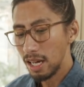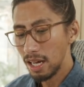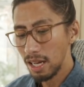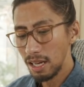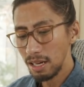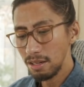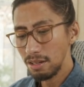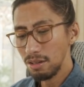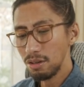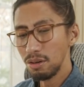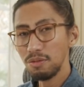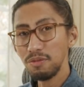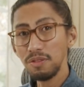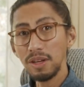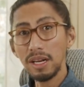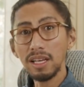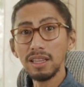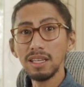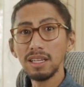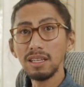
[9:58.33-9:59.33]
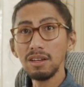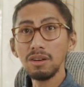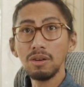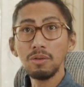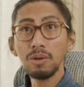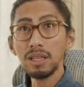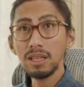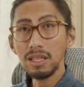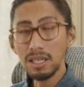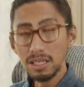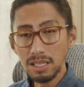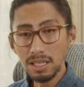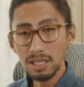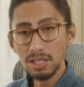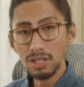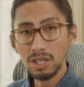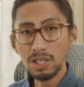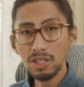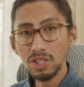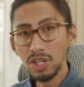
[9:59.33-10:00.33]
And you're feeling that, you know what, this
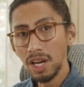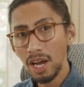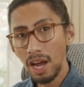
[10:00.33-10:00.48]
is such a